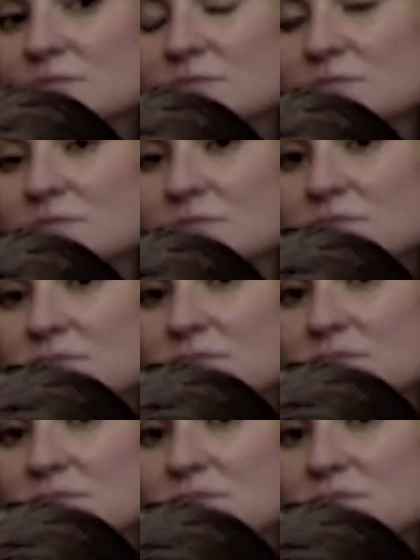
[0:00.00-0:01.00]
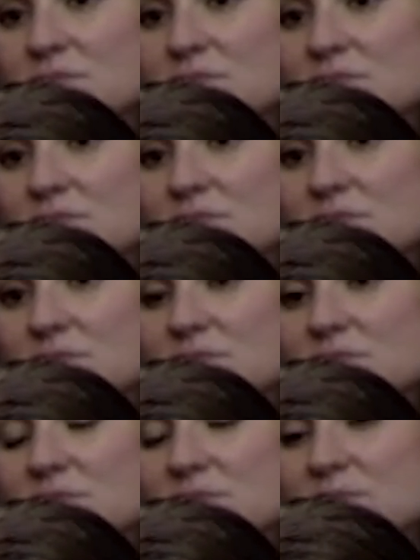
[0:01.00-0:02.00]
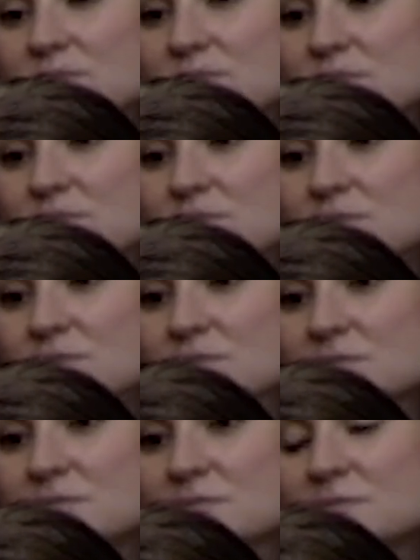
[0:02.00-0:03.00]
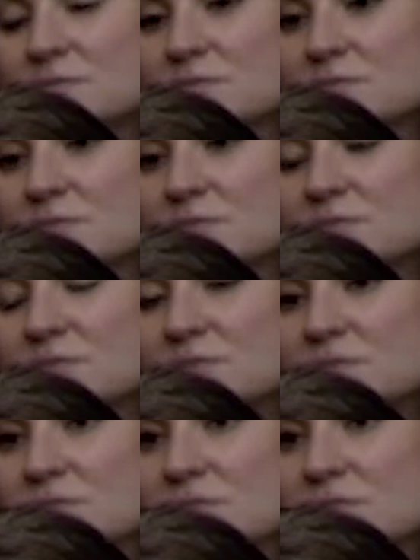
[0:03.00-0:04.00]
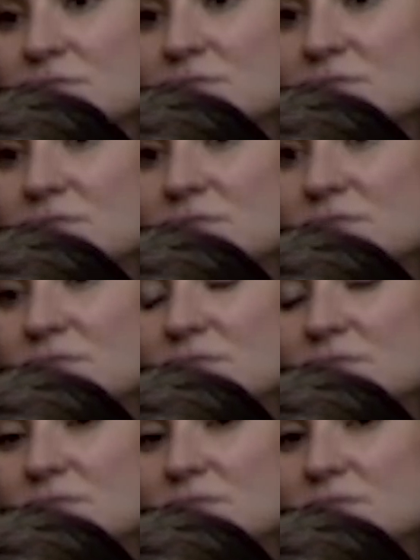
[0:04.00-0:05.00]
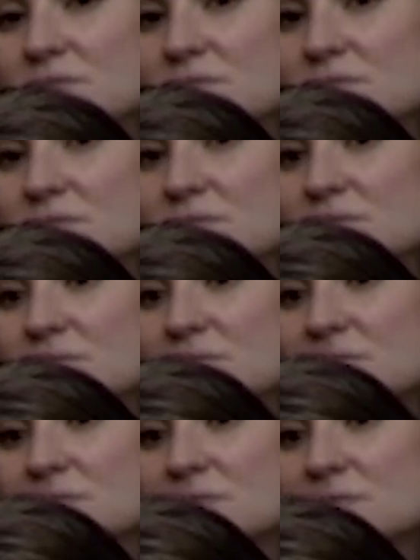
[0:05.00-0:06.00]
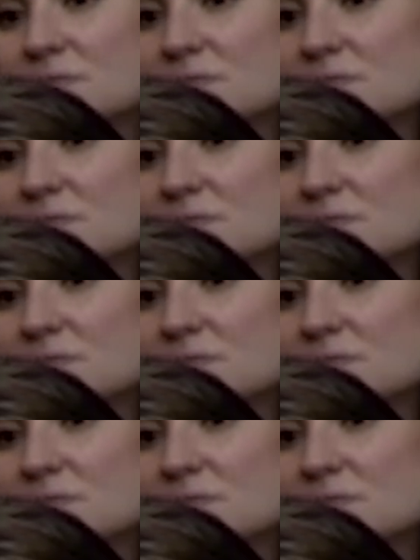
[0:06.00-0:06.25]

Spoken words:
No words are spoken by the person on screen.